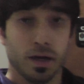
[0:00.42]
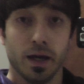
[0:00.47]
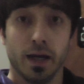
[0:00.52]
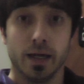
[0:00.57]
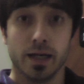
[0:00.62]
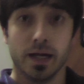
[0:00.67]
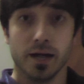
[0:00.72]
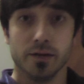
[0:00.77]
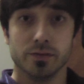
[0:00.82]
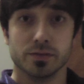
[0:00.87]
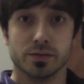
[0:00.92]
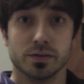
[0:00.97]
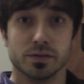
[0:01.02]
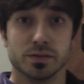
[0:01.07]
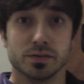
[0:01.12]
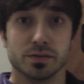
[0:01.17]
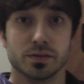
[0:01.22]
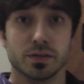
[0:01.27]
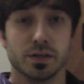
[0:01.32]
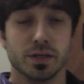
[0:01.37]
Hey guys,
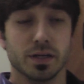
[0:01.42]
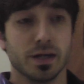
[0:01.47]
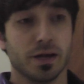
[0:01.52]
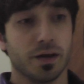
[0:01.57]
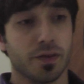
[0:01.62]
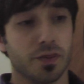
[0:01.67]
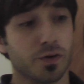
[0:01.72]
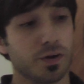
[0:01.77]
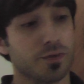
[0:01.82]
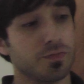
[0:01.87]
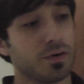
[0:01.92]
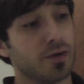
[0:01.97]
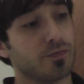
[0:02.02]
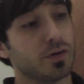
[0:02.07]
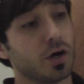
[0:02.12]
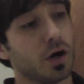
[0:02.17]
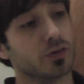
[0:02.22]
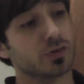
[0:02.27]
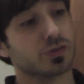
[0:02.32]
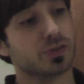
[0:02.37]
this is the $35
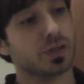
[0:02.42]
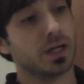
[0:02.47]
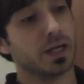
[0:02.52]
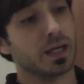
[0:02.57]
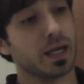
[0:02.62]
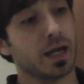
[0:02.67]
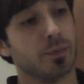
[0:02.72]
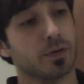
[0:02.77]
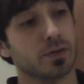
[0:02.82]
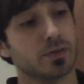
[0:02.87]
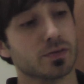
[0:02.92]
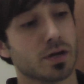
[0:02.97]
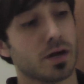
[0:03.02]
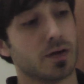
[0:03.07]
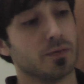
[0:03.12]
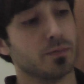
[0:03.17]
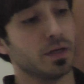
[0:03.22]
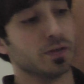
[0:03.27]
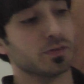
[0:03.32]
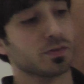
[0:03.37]
Steadicam
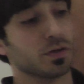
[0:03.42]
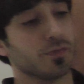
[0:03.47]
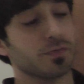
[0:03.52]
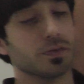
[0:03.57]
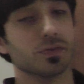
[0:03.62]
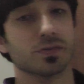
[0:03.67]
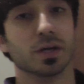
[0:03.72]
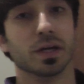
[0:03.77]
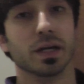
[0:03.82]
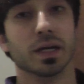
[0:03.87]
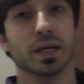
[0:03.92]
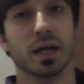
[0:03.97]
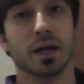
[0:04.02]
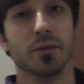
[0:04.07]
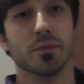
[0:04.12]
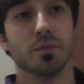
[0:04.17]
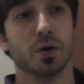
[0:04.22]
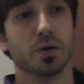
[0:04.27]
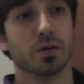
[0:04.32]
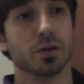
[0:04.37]
design based off the
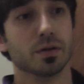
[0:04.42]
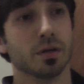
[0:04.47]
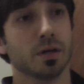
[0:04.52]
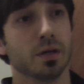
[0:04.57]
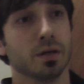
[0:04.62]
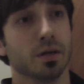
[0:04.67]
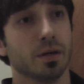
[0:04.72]
Steadicam Merlin.